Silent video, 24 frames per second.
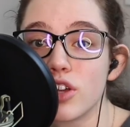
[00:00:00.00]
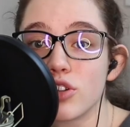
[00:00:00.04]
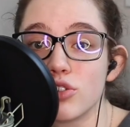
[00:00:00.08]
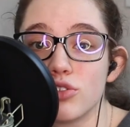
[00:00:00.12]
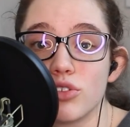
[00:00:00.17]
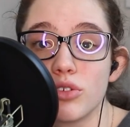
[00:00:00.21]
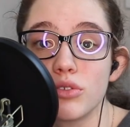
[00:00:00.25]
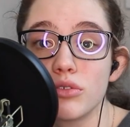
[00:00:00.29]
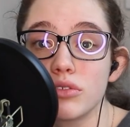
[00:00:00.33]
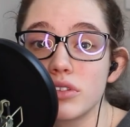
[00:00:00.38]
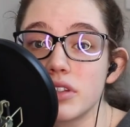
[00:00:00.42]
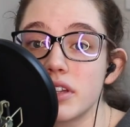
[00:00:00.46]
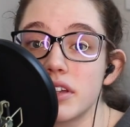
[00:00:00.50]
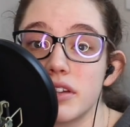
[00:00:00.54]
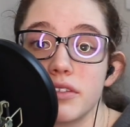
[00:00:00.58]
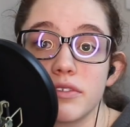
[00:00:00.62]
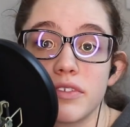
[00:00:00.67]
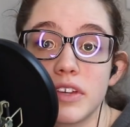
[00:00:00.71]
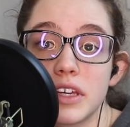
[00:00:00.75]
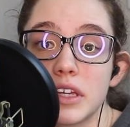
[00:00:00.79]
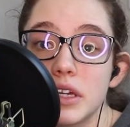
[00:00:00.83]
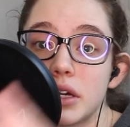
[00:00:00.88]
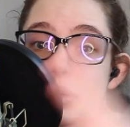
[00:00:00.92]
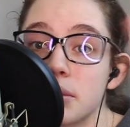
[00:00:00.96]
Don't live
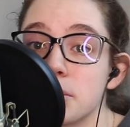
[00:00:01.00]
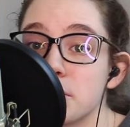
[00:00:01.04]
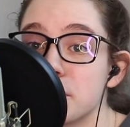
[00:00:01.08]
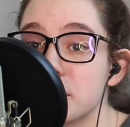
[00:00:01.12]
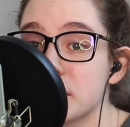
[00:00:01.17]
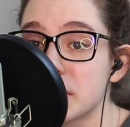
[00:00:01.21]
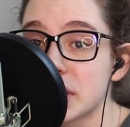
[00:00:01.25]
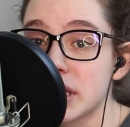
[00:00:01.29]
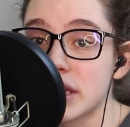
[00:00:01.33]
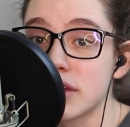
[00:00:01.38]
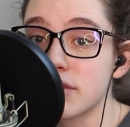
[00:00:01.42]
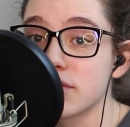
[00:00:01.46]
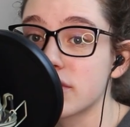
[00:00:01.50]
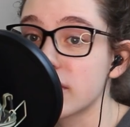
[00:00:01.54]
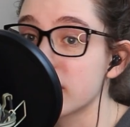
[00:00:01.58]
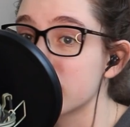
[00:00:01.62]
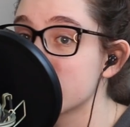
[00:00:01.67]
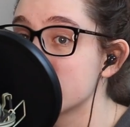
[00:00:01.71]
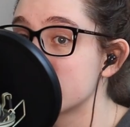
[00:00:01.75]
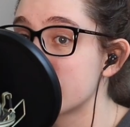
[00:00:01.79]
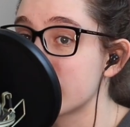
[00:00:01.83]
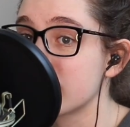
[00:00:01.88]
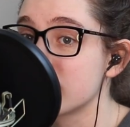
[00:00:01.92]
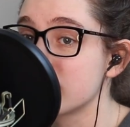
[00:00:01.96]
in complete
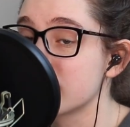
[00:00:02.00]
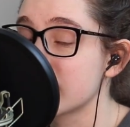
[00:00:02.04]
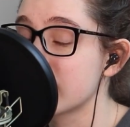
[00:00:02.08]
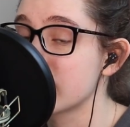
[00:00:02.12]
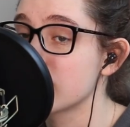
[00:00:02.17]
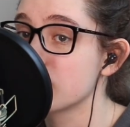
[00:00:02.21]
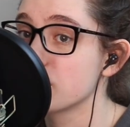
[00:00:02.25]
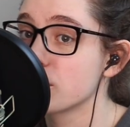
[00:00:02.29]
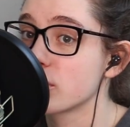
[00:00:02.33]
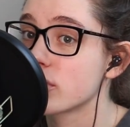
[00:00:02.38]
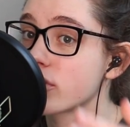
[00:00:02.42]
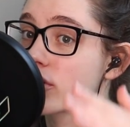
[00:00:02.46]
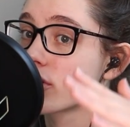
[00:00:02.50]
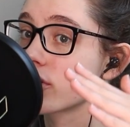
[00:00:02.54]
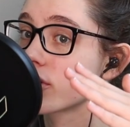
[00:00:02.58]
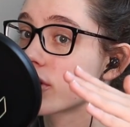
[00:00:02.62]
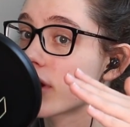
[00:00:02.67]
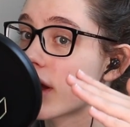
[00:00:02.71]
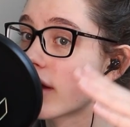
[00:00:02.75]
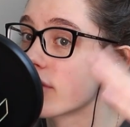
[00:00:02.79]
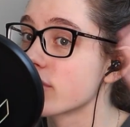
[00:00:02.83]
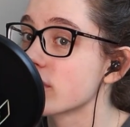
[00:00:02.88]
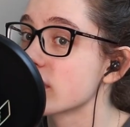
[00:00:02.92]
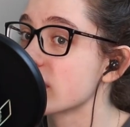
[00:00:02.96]
fairy tale land where
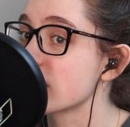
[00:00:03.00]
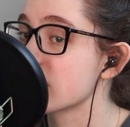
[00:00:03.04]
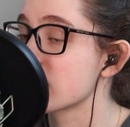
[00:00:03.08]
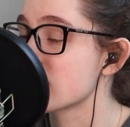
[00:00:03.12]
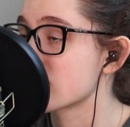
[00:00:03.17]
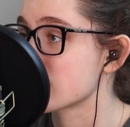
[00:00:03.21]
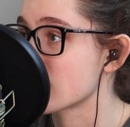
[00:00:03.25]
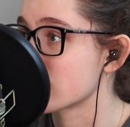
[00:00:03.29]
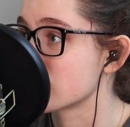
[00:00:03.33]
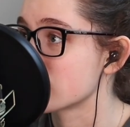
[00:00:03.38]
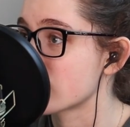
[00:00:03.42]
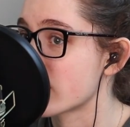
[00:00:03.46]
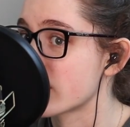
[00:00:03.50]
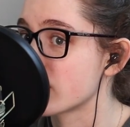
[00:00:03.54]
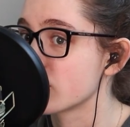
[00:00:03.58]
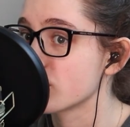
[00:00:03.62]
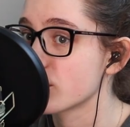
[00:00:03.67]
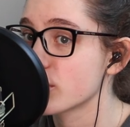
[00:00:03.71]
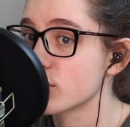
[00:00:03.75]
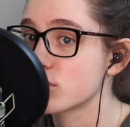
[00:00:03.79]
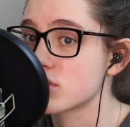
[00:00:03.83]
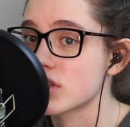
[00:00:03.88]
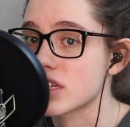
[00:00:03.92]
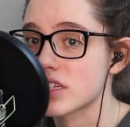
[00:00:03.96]
everything is sunshine and
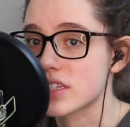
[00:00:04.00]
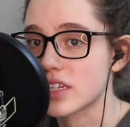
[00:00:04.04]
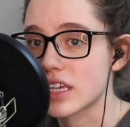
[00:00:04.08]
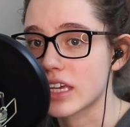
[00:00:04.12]
roses.